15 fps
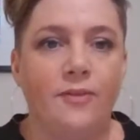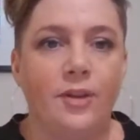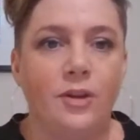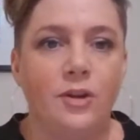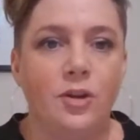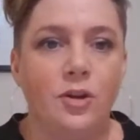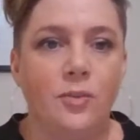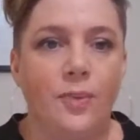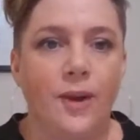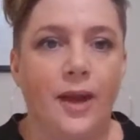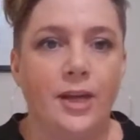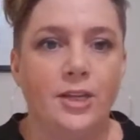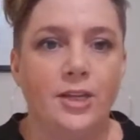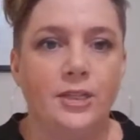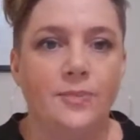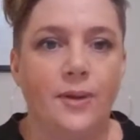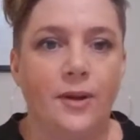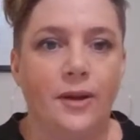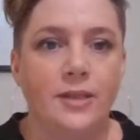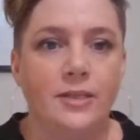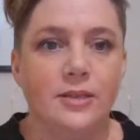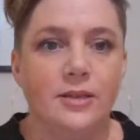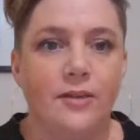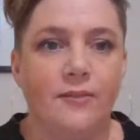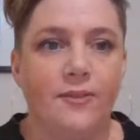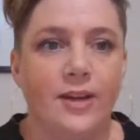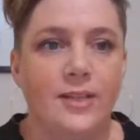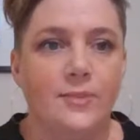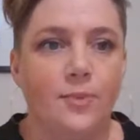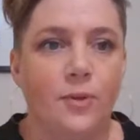for the new page experience that
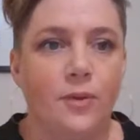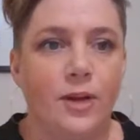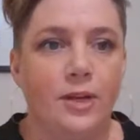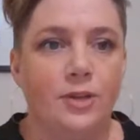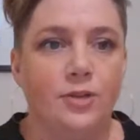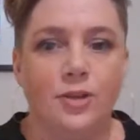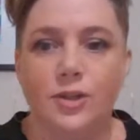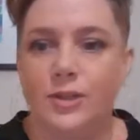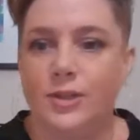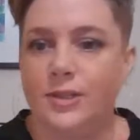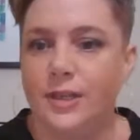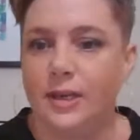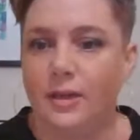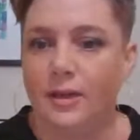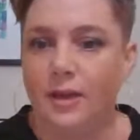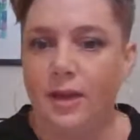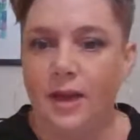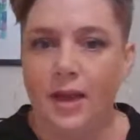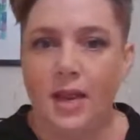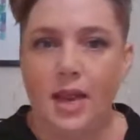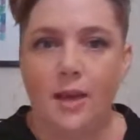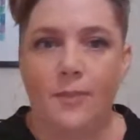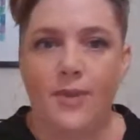Facebook were introducing here.